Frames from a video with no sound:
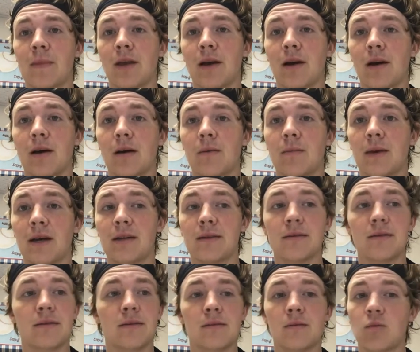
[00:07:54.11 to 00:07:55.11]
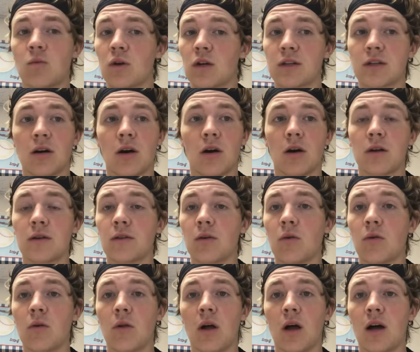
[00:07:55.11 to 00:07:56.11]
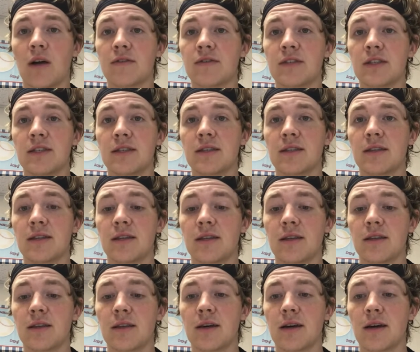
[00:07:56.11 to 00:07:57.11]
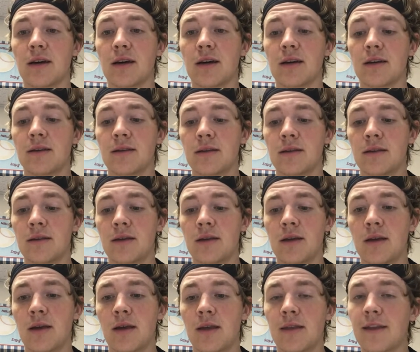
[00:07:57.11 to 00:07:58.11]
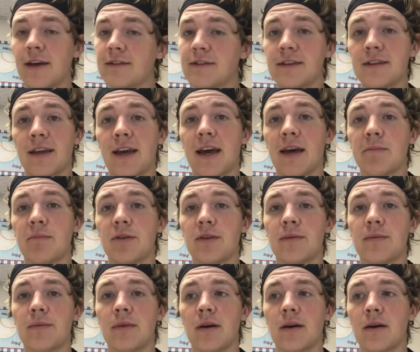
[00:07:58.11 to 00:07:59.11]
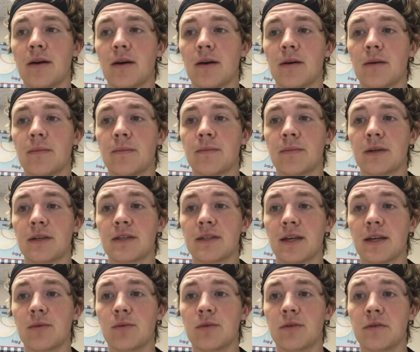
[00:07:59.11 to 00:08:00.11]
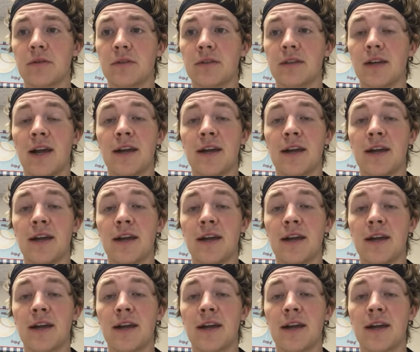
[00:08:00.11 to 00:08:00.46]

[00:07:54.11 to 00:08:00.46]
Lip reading: I worked hard the whole off season, and that didn't happen because I was